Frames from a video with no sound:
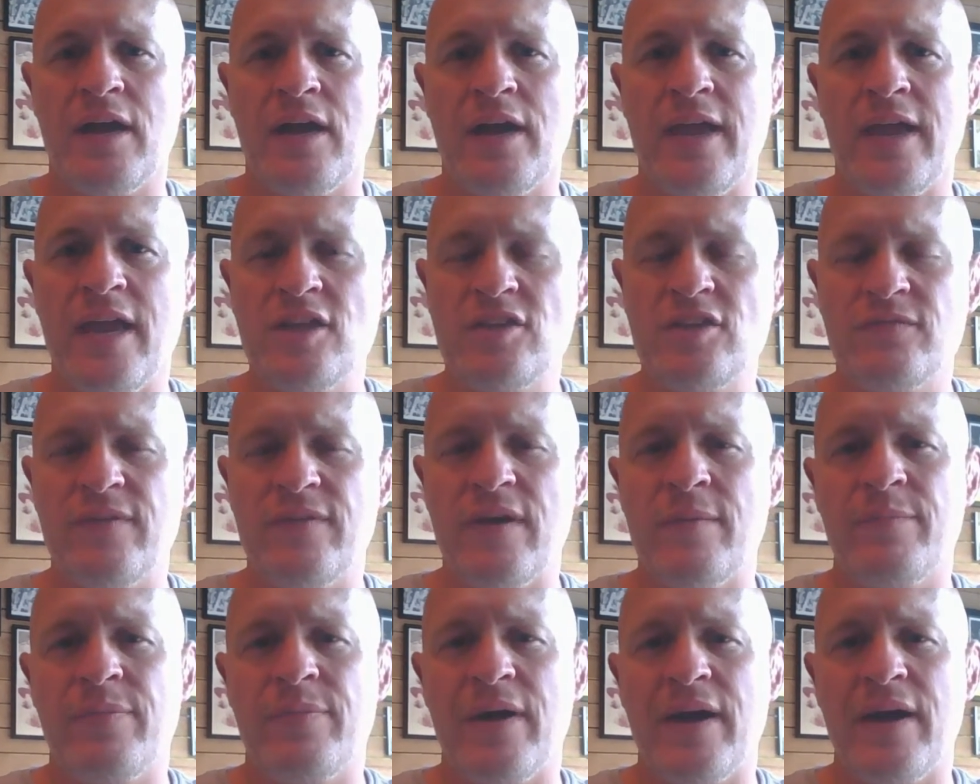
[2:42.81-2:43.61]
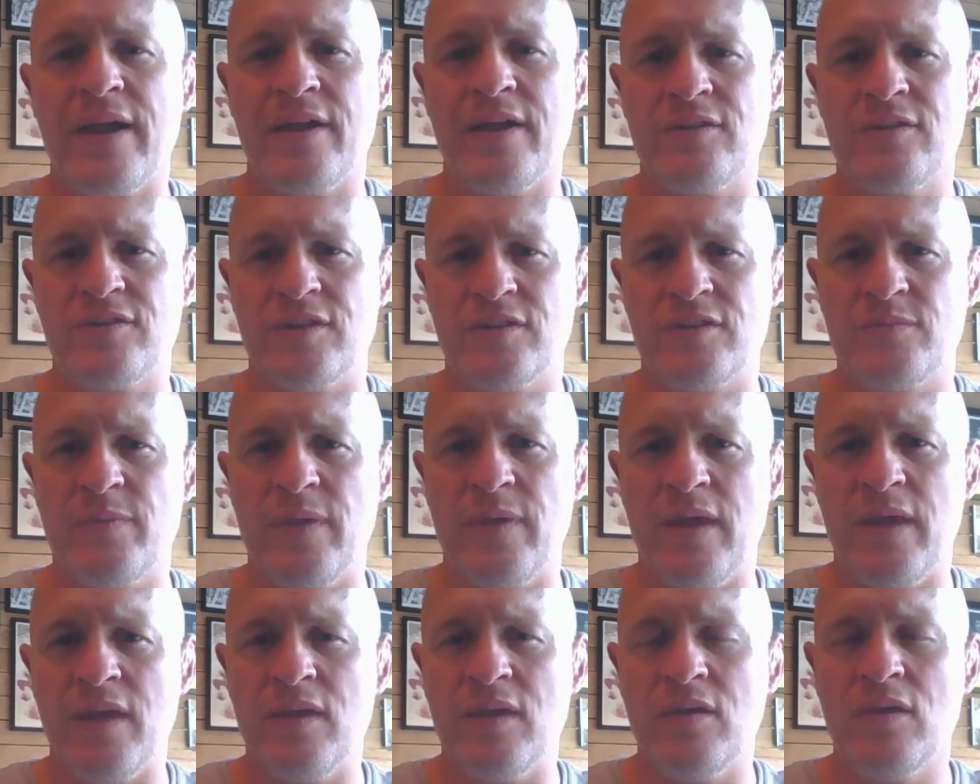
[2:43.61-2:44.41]
Age of Empires has
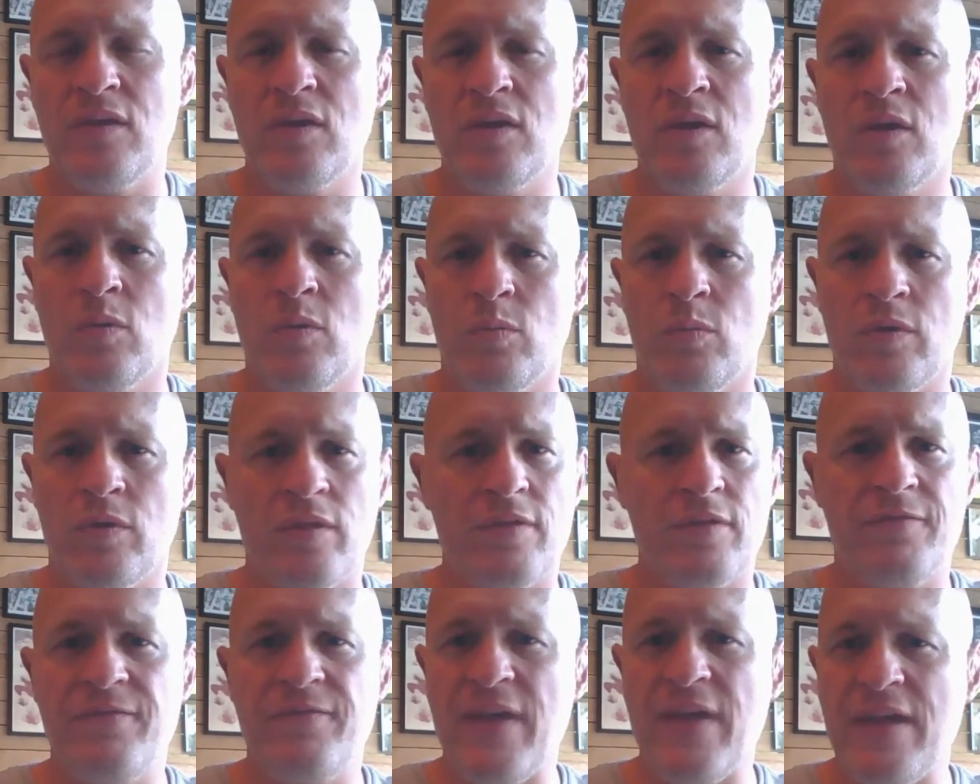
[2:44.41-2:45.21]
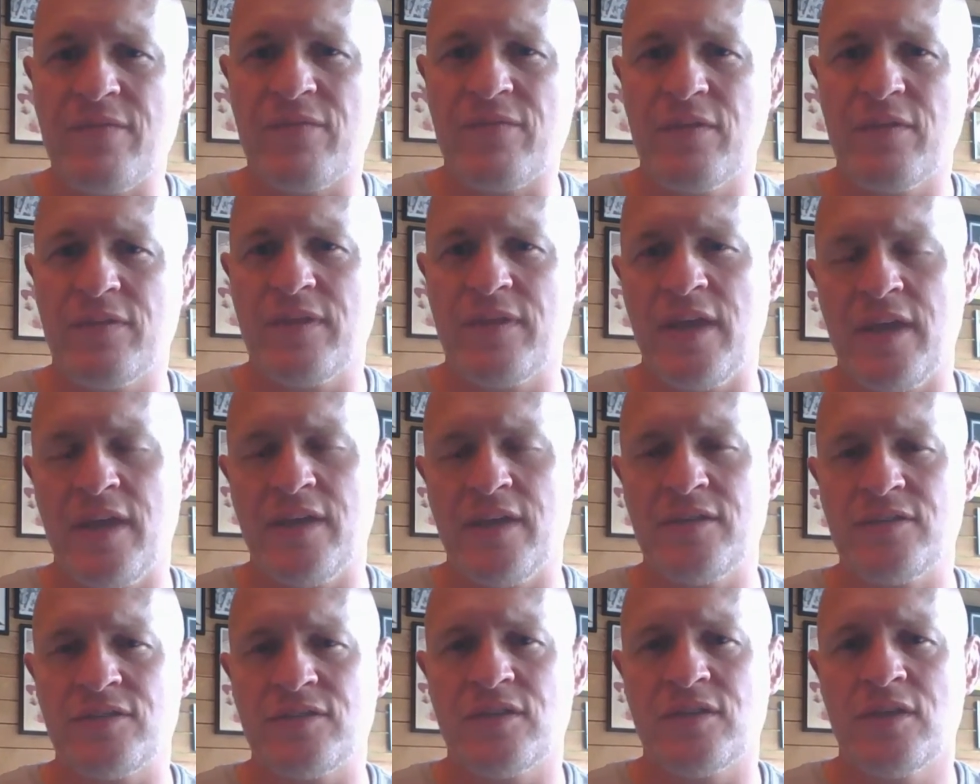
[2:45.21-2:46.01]
been one of the favorite
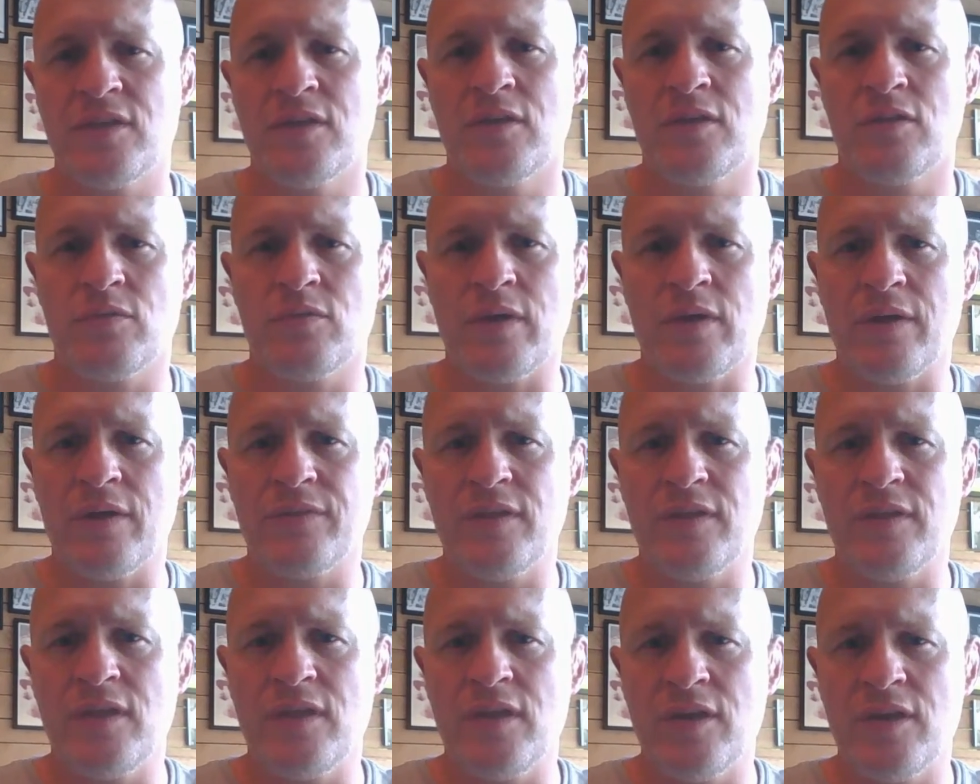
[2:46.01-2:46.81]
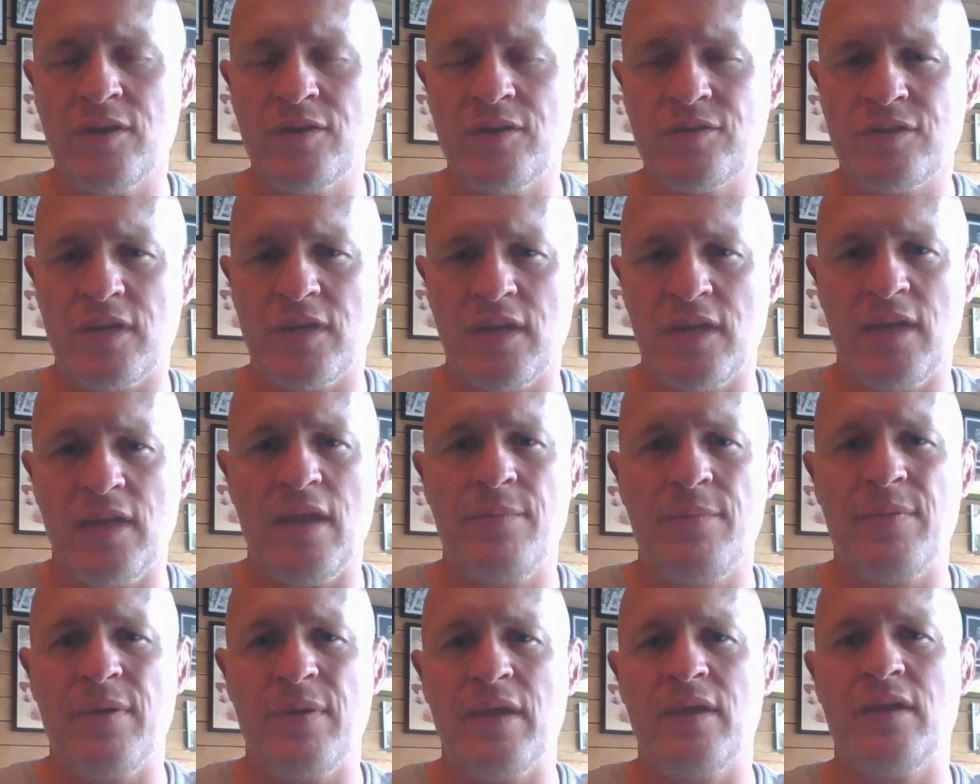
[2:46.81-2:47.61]
things throughout the years in
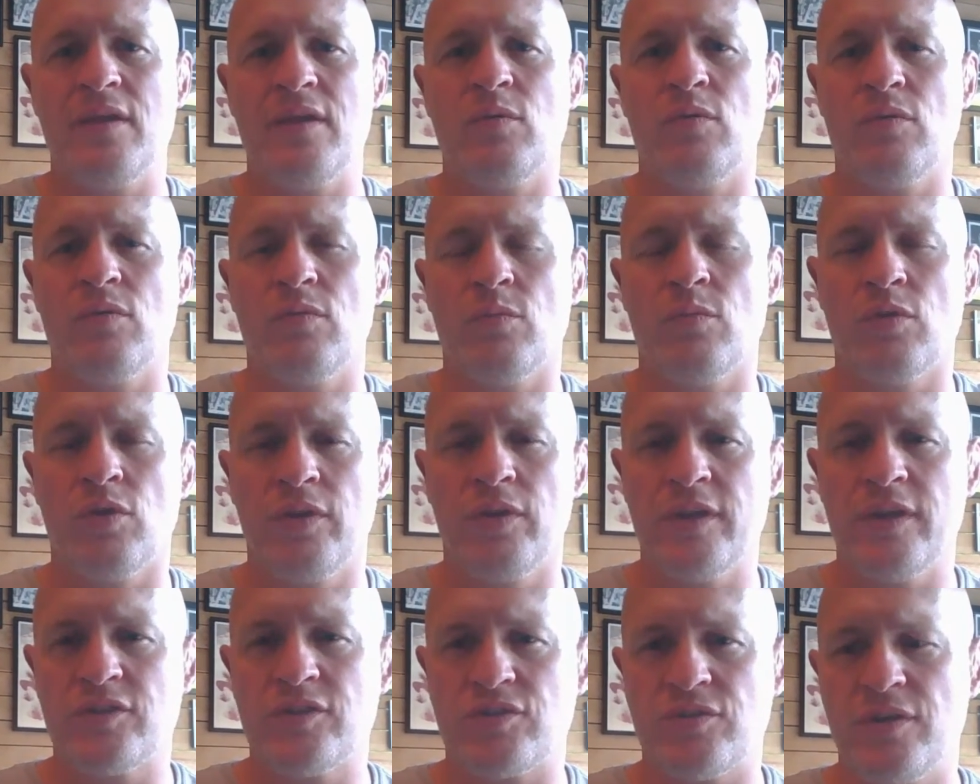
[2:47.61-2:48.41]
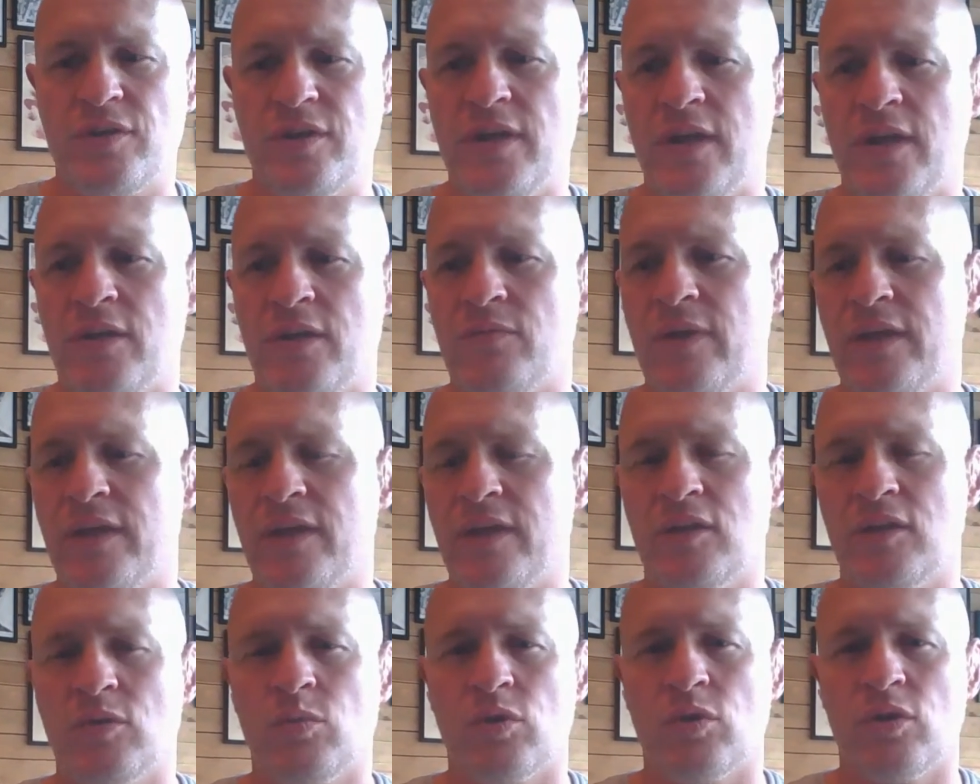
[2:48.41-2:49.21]
AP World History and
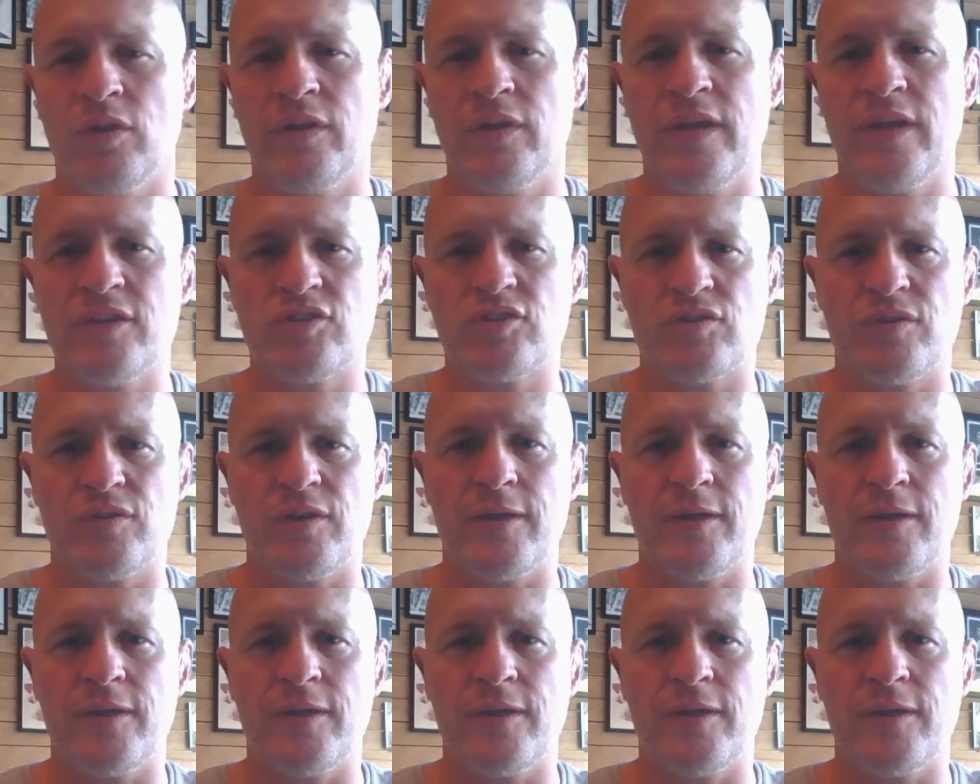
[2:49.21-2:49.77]
regular World History.